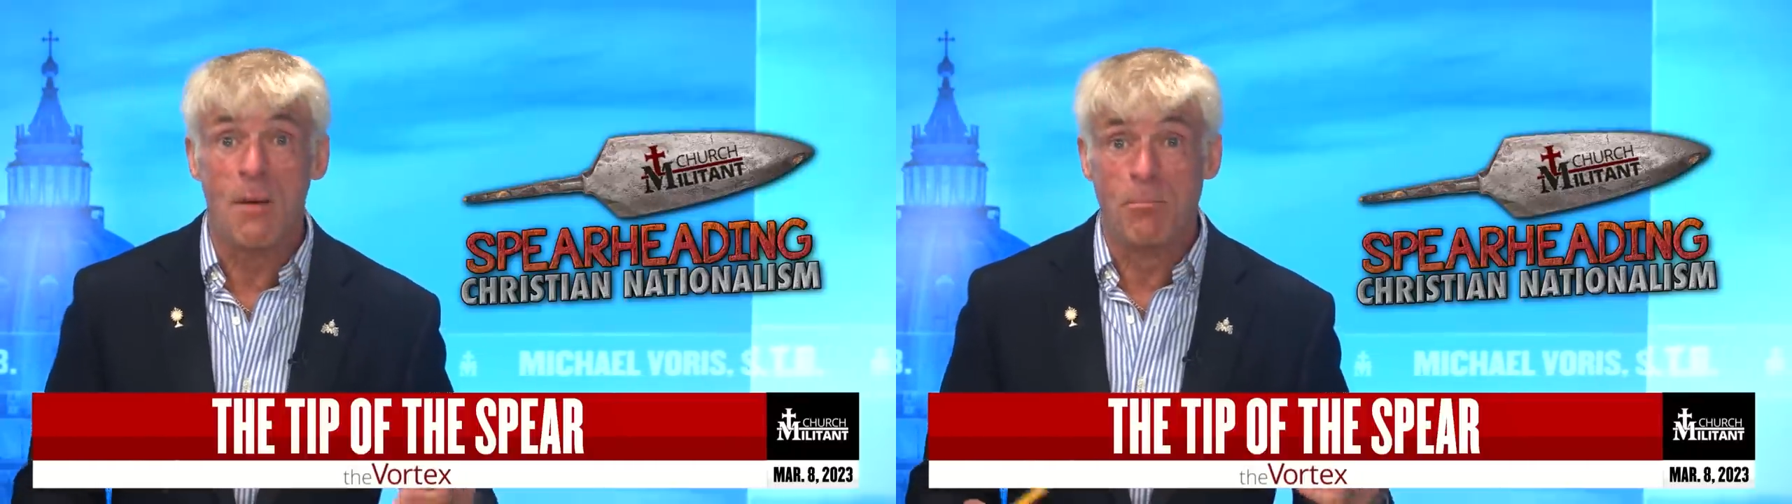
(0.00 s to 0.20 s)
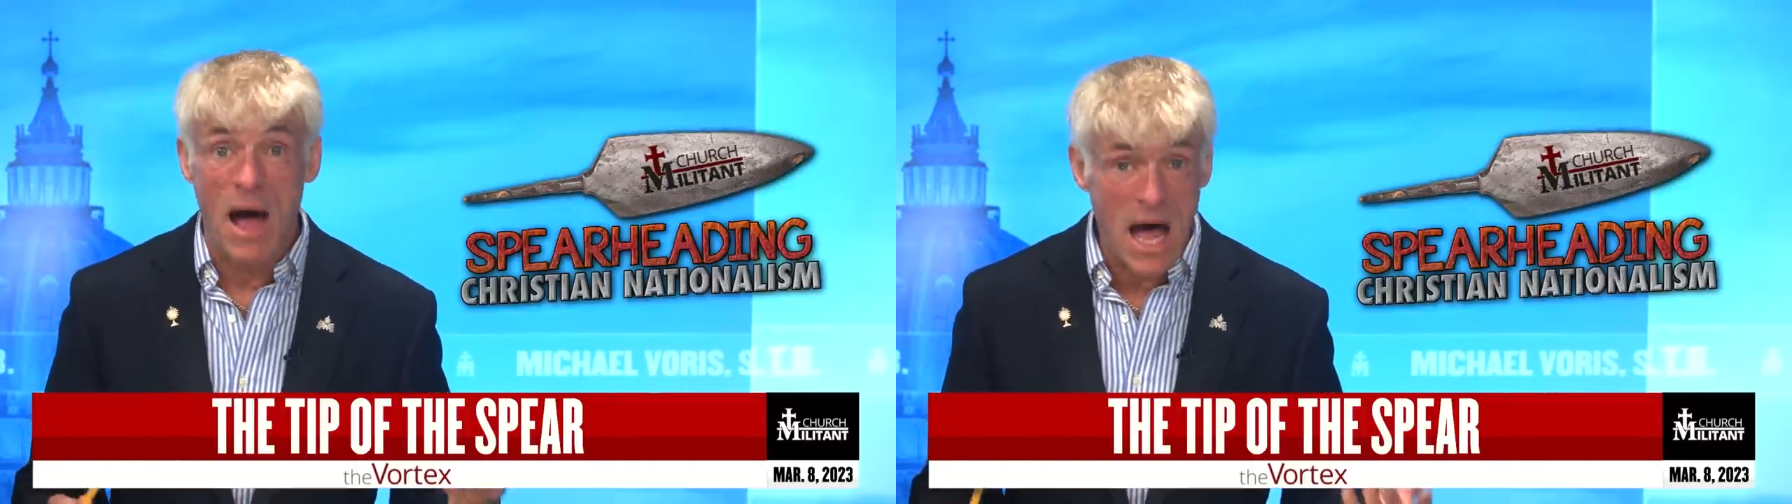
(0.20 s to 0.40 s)

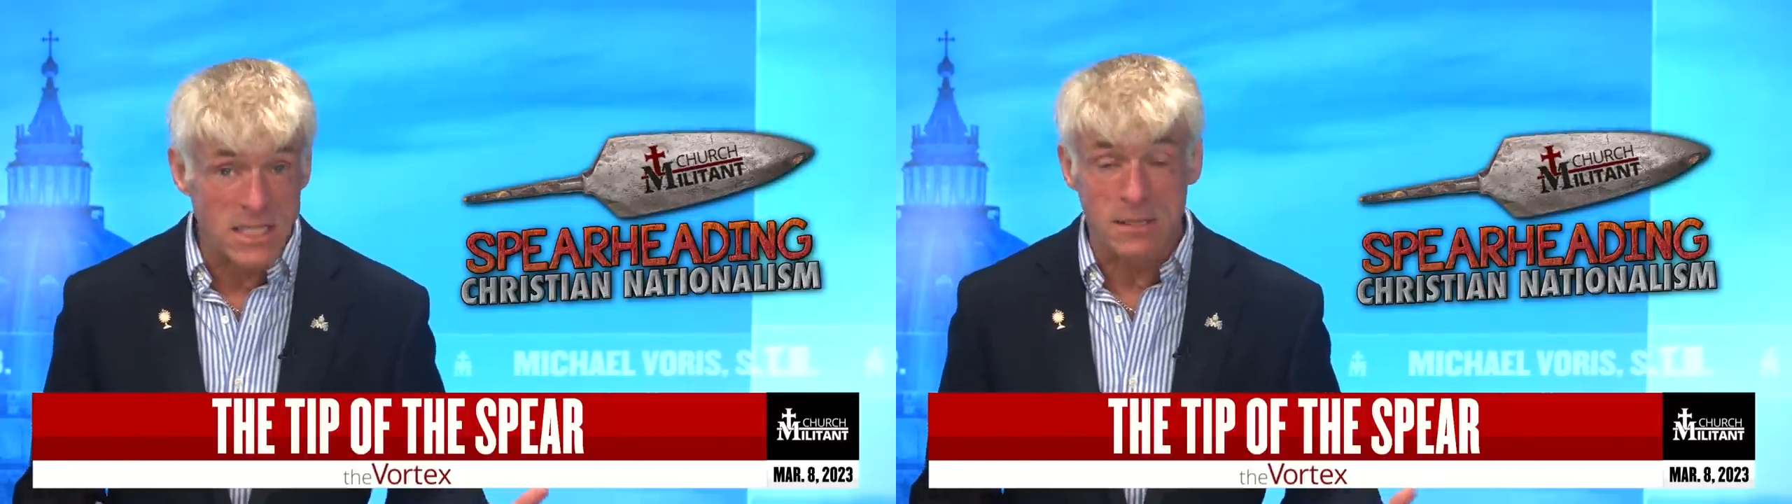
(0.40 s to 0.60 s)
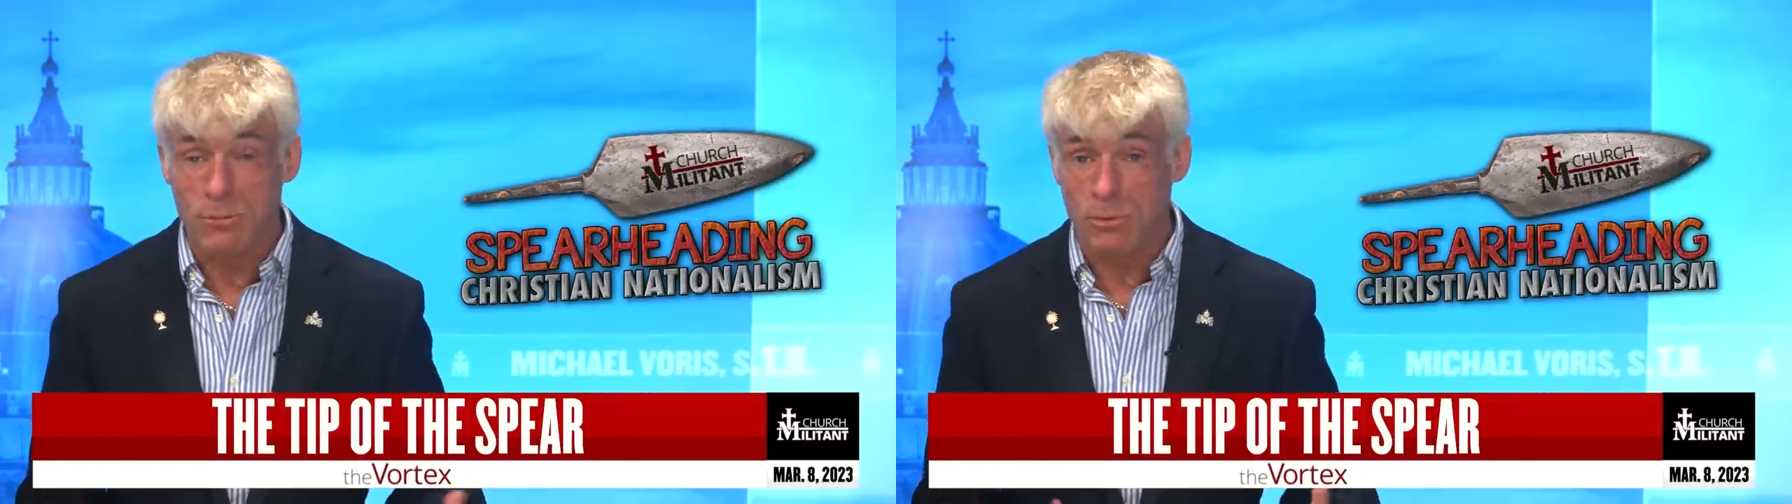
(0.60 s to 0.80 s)

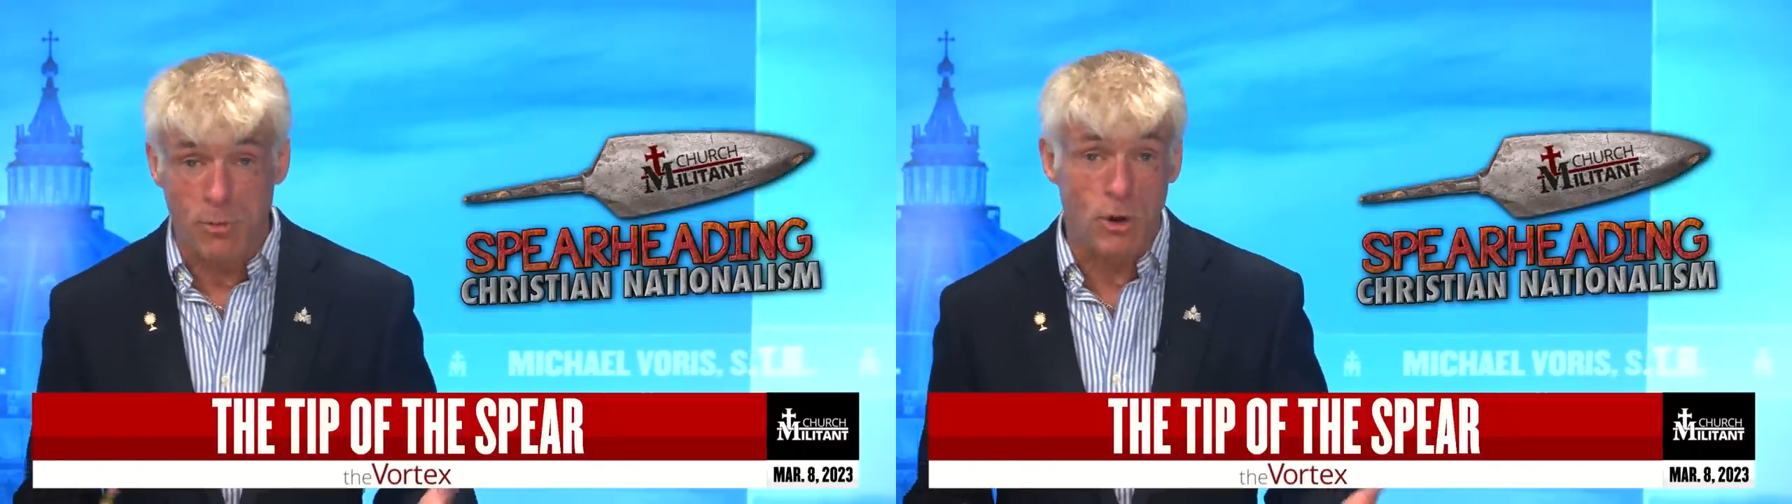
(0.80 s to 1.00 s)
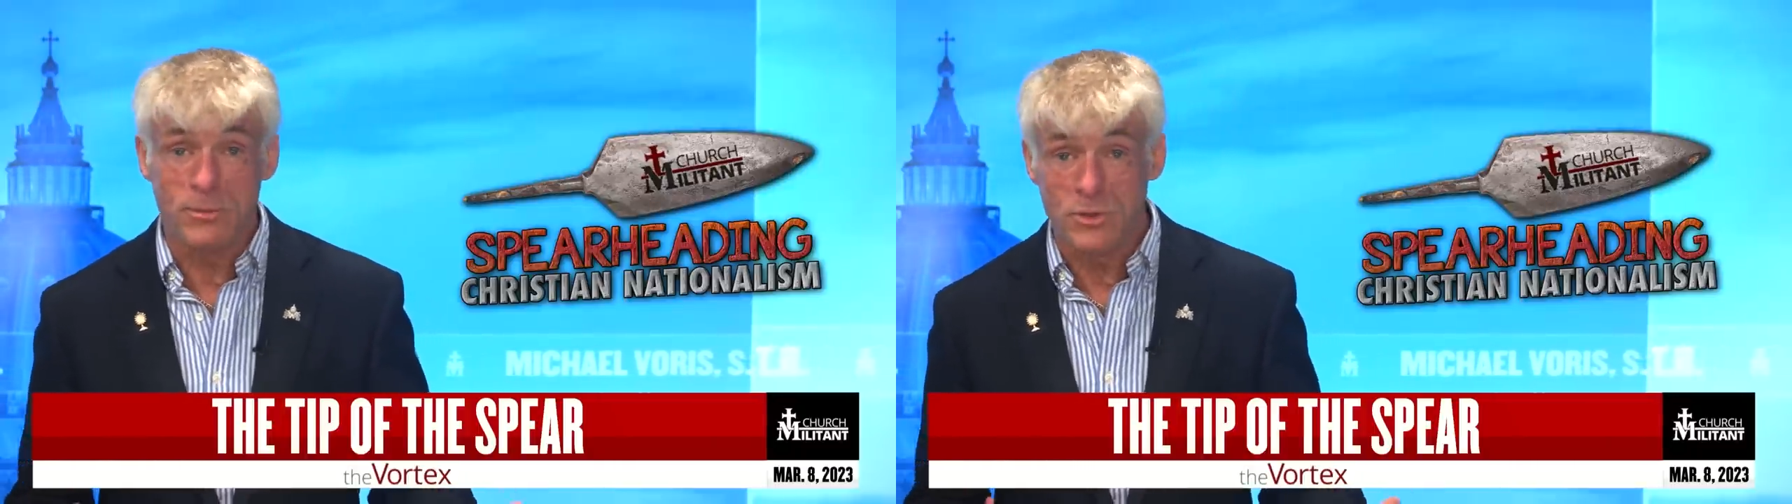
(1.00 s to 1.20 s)
possible
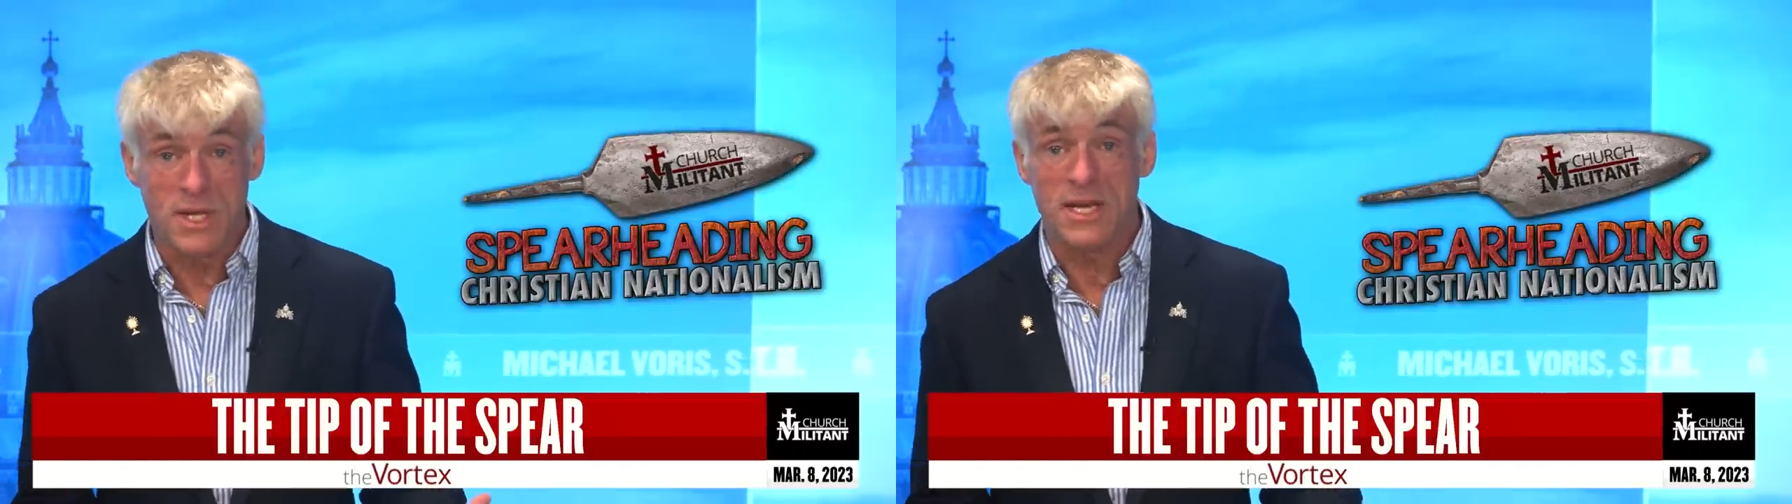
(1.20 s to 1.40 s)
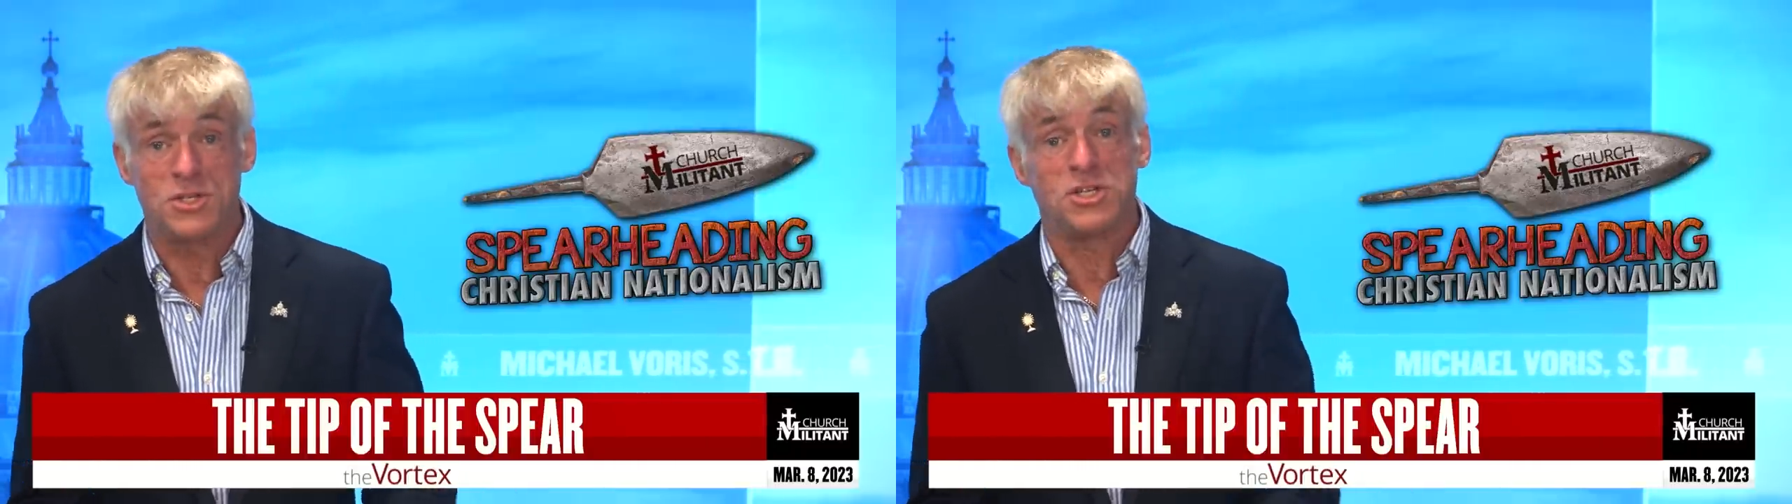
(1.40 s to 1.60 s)

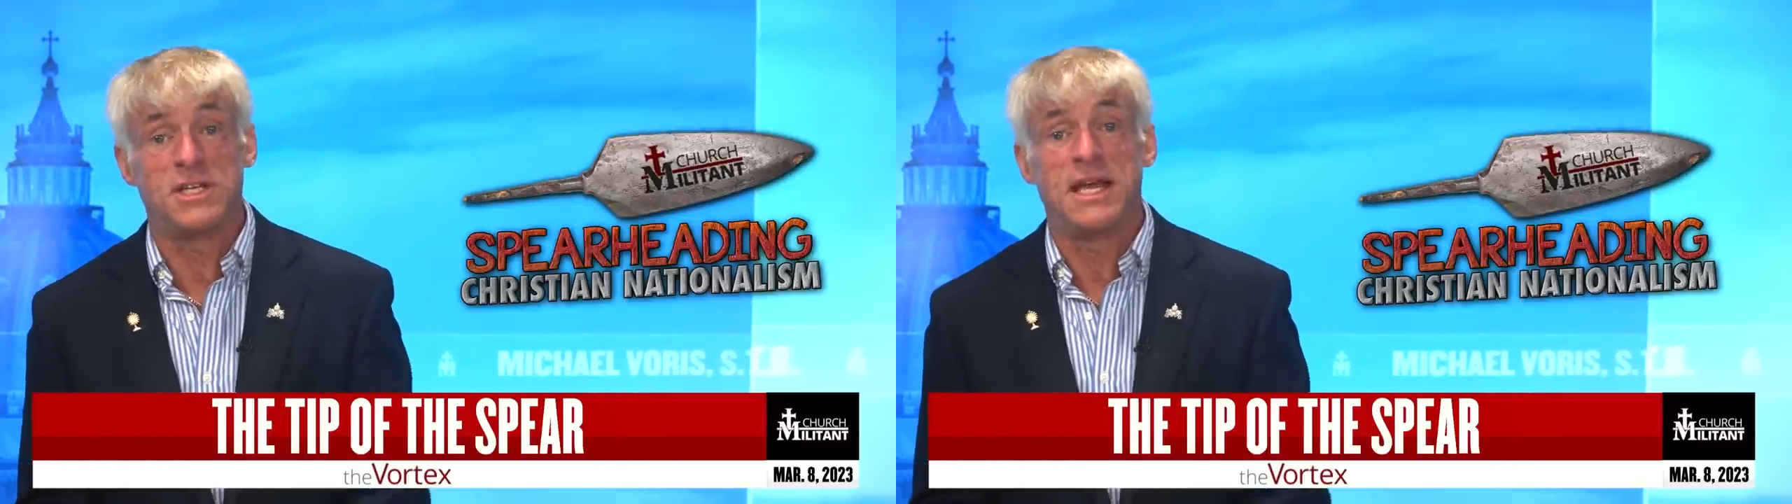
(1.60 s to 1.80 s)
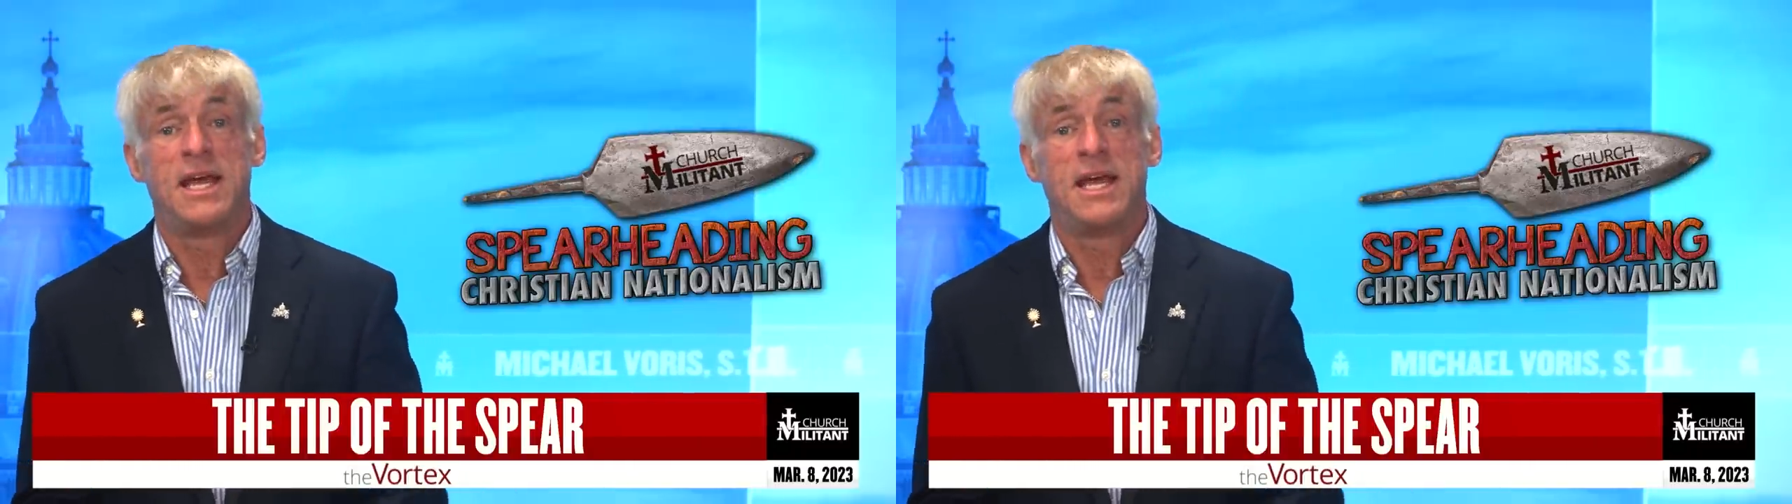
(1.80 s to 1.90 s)
permutation?